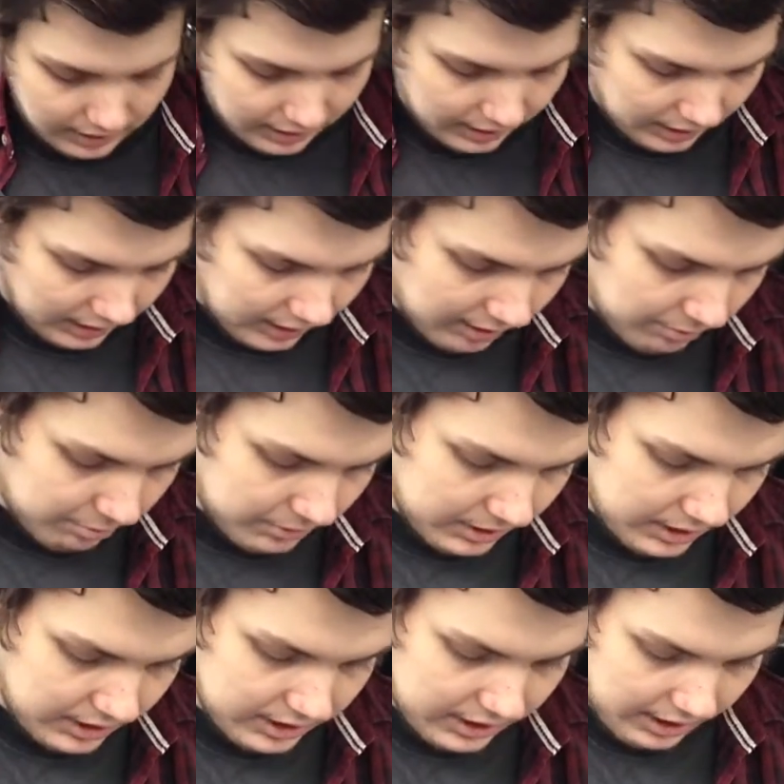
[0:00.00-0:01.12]

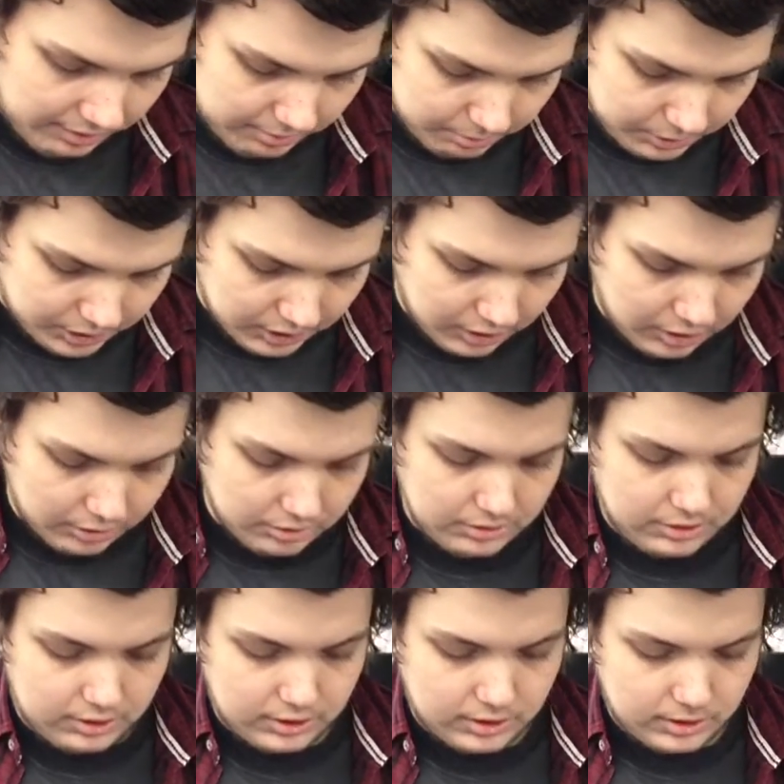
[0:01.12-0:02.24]
So,
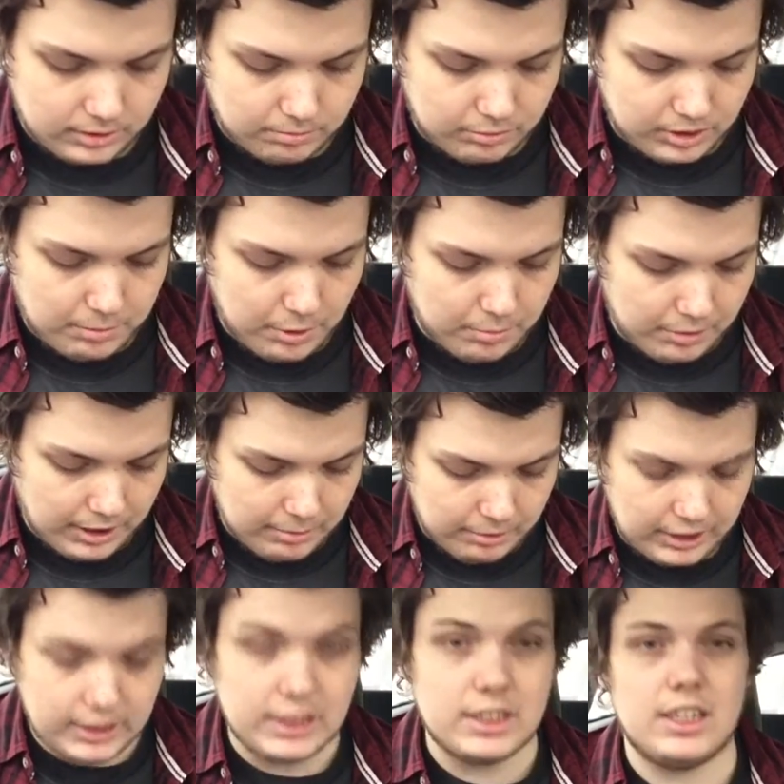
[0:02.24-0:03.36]
Zippo pipe
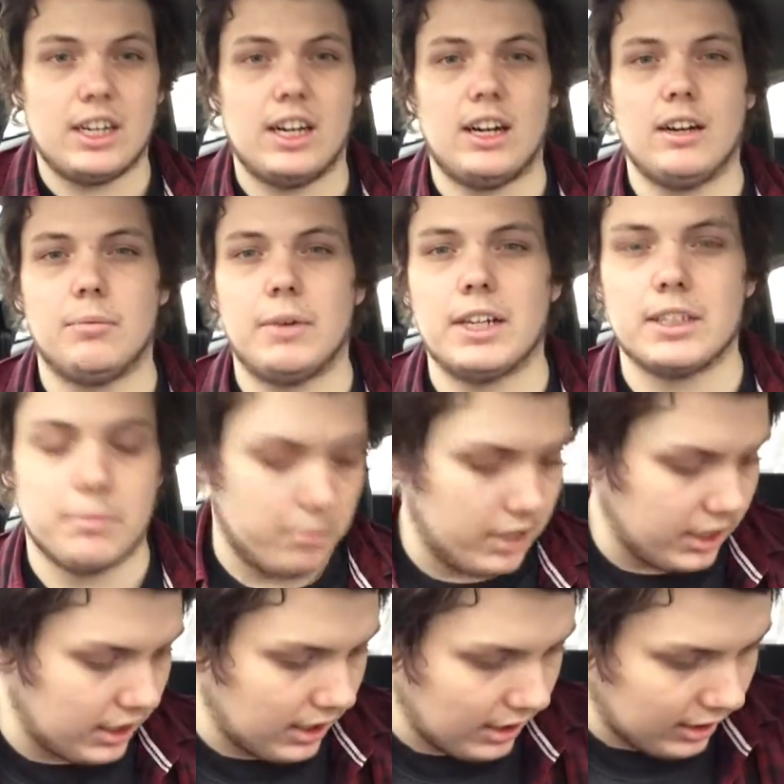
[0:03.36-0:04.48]
lighter. At the
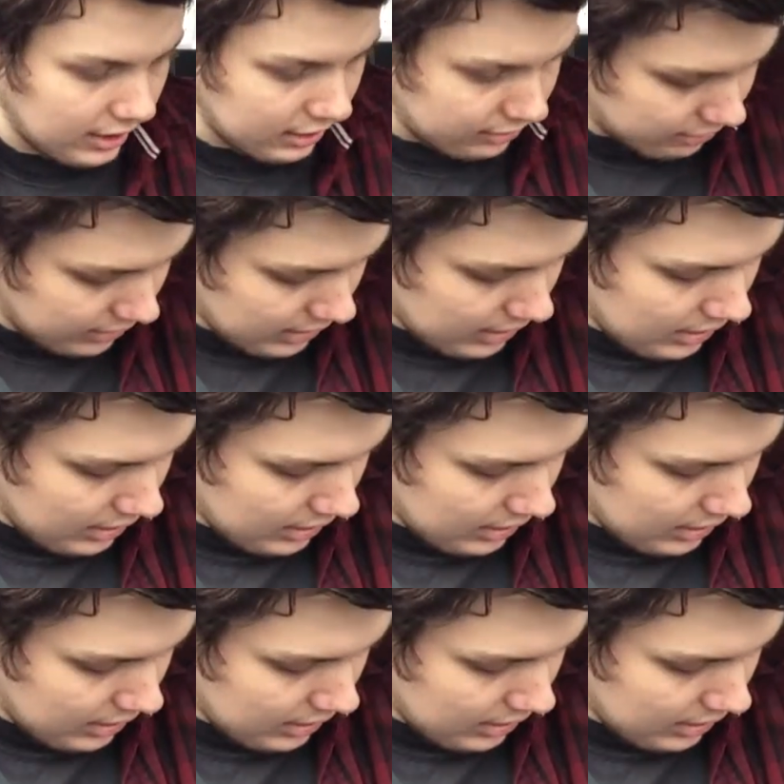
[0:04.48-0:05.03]
minute, I've